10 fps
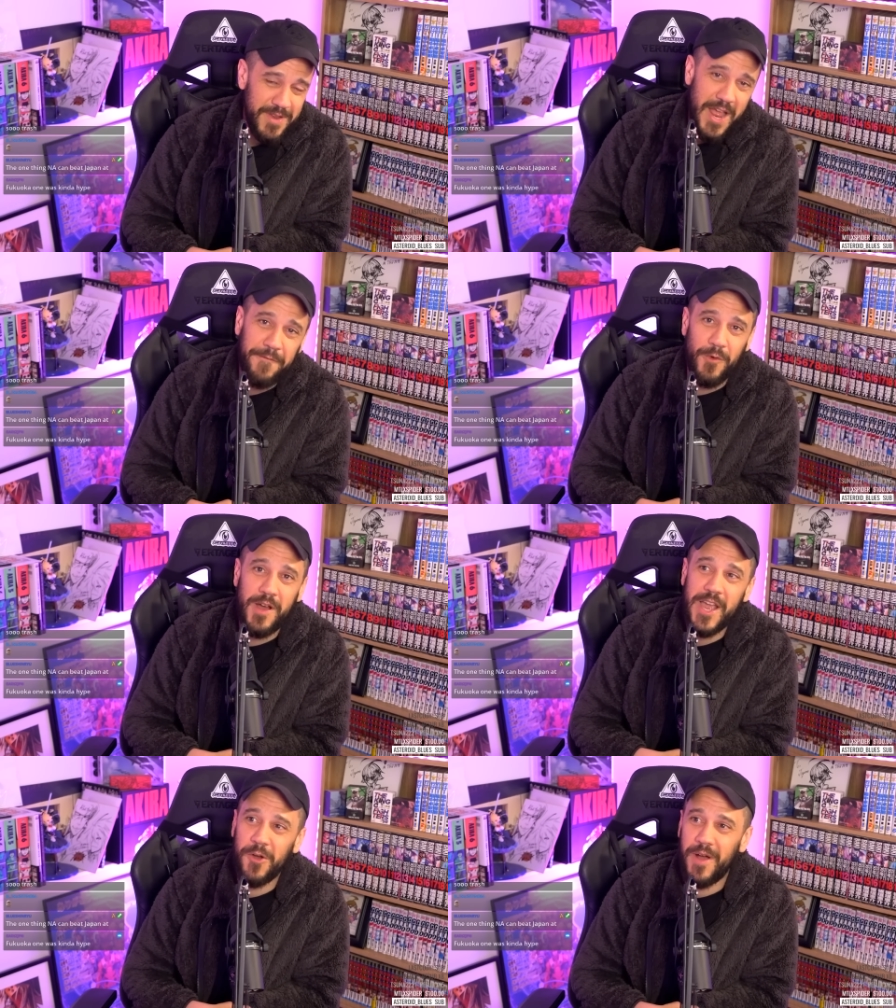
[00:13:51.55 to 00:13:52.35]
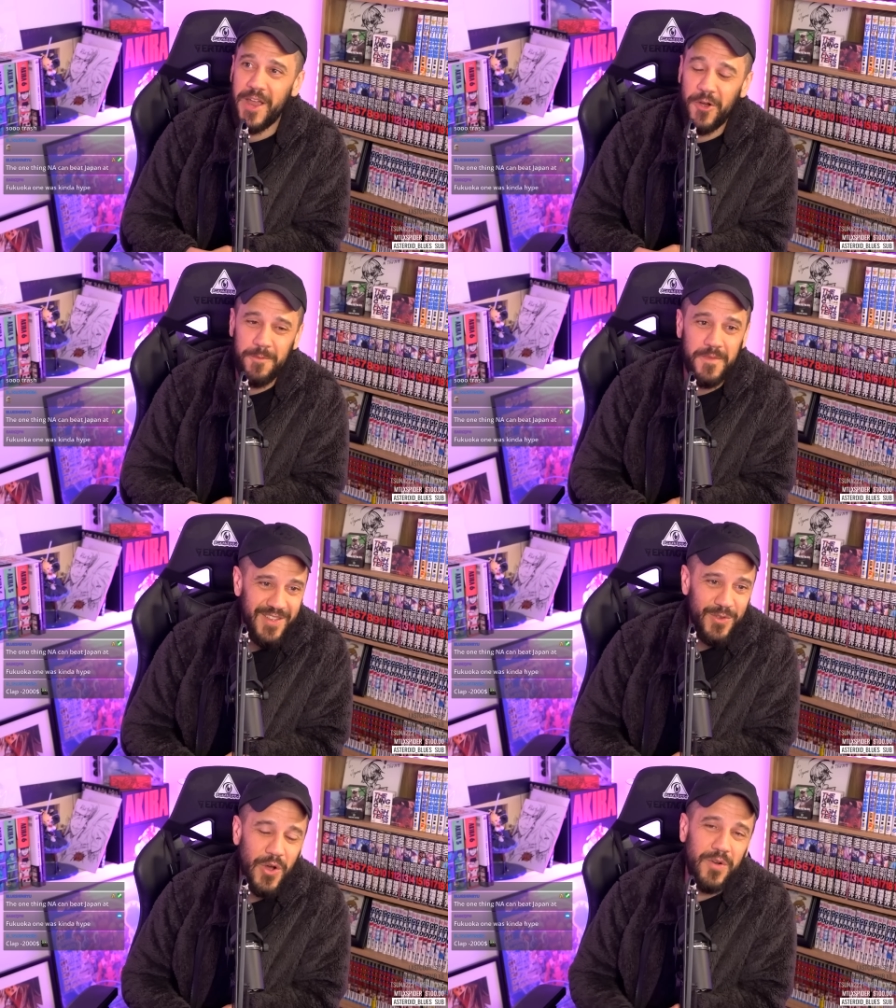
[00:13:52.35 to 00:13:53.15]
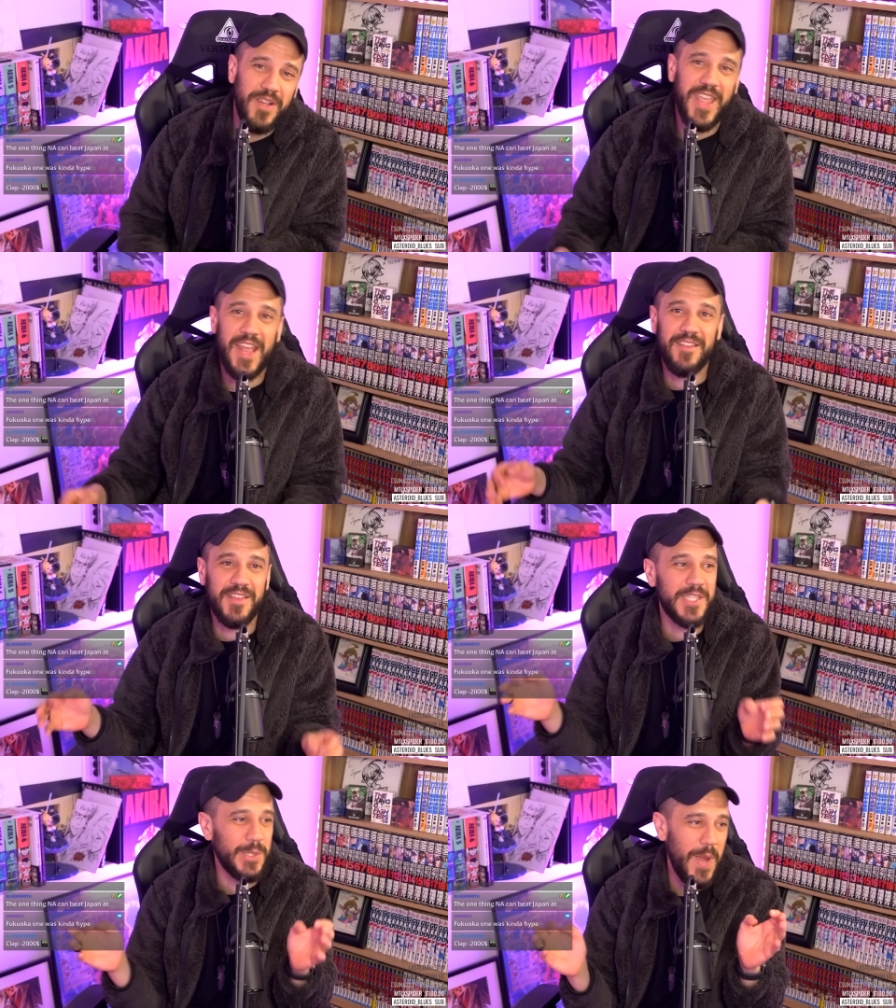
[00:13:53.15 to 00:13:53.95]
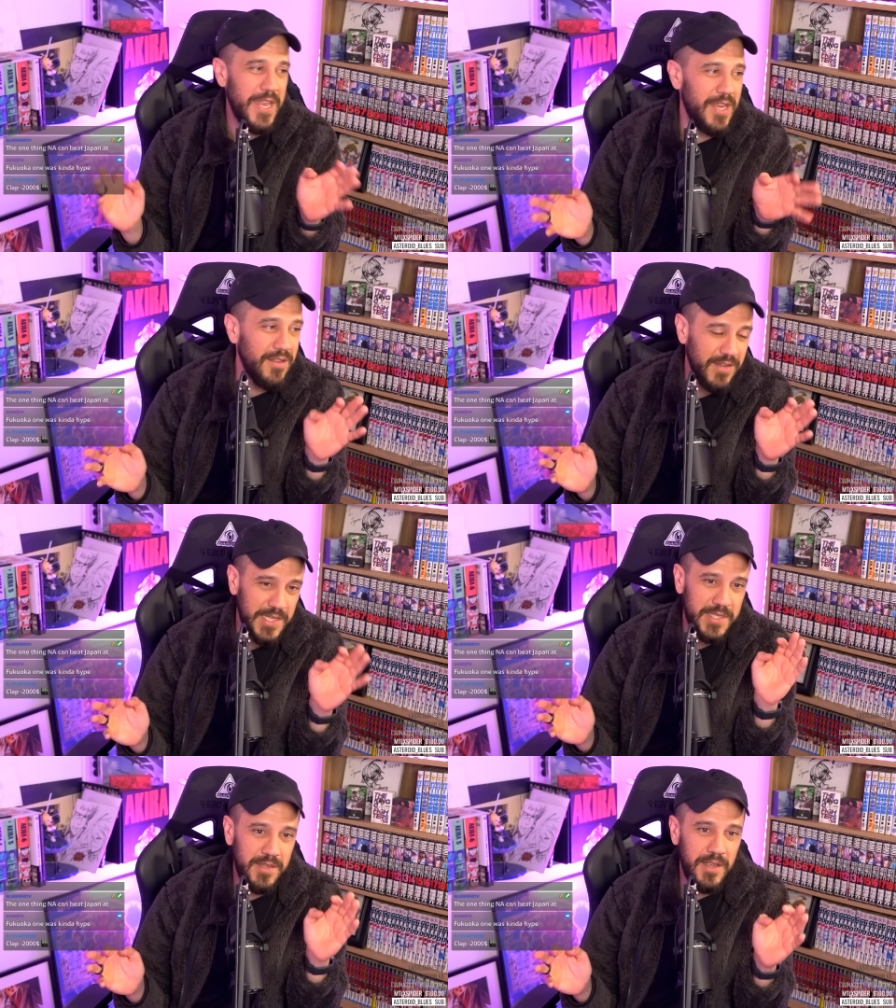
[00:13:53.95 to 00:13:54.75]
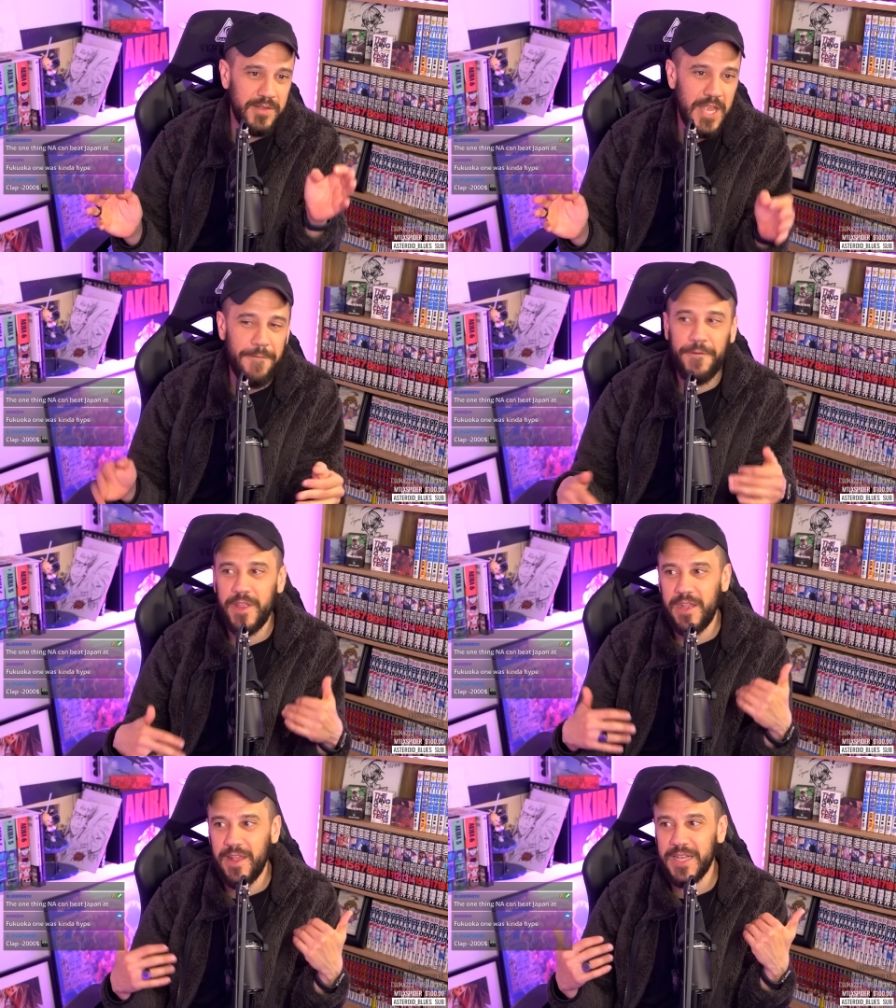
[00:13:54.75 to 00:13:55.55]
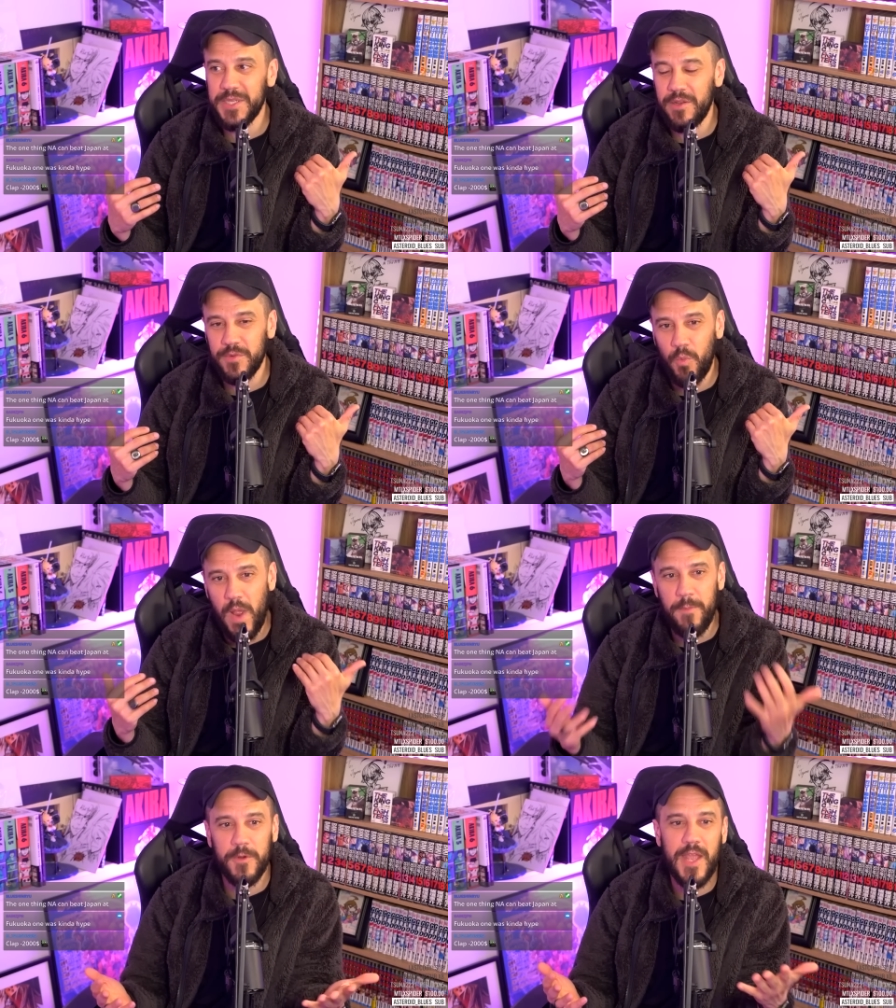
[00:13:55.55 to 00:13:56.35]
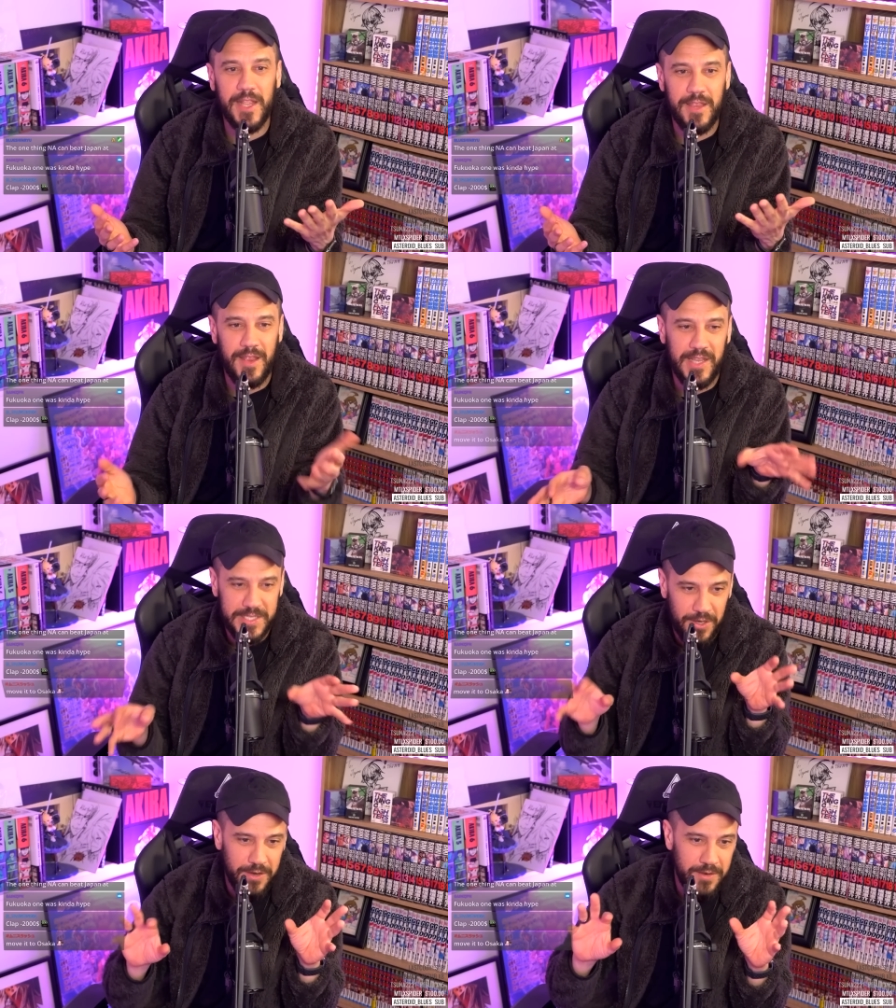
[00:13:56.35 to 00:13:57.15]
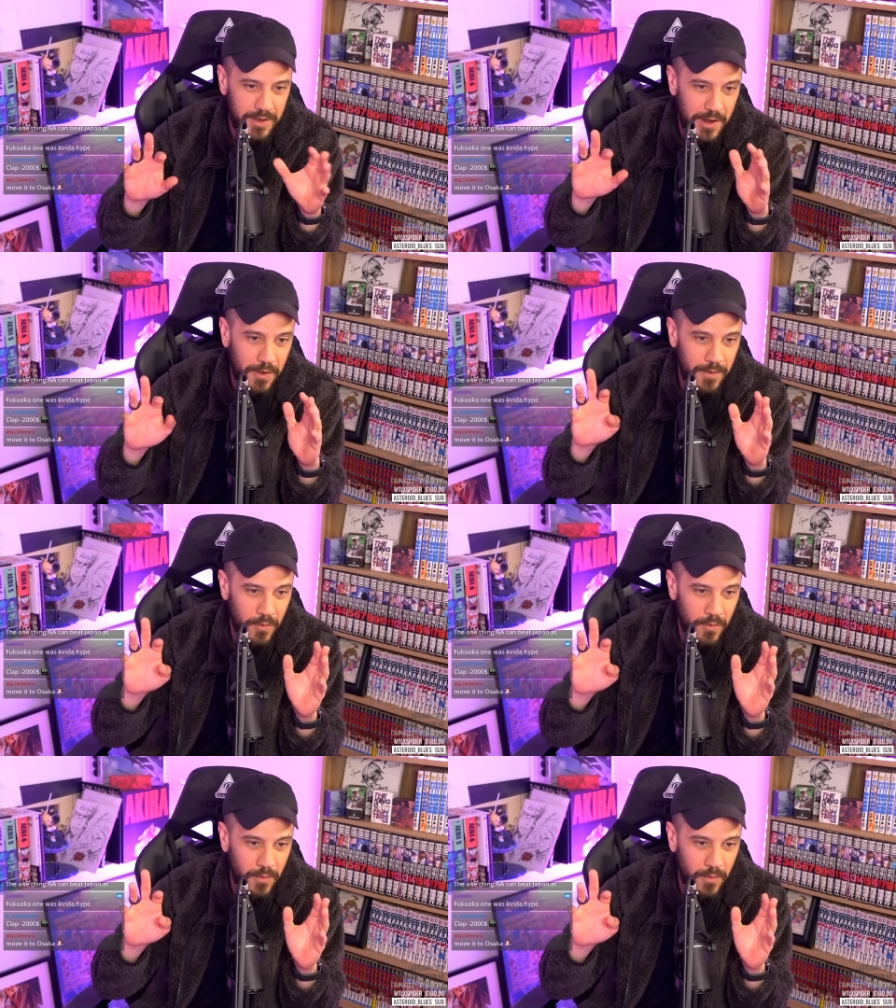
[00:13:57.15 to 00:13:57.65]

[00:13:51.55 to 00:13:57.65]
But now, nah, for real, I hope I hope you don't get dissuaded because it definitely, like I said, there's way more negative, at least on, you know,